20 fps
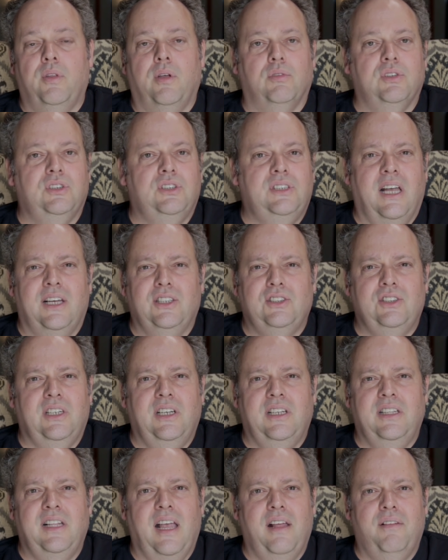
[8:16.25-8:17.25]
that was
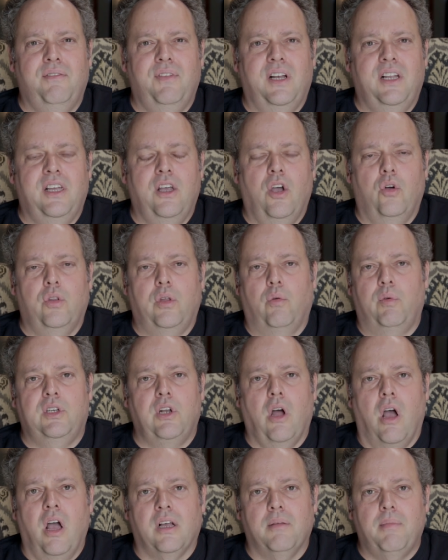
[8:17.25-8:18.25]
tested in that video that we
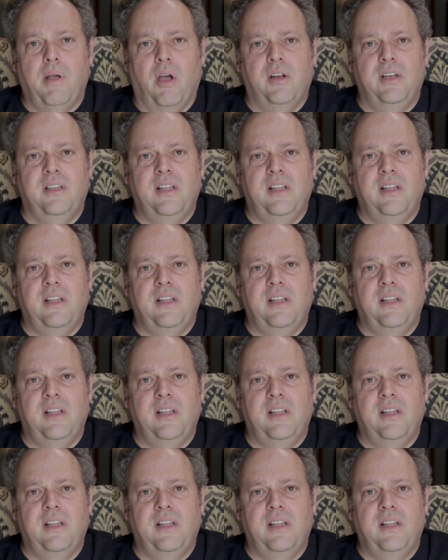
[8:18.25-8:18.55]
talk about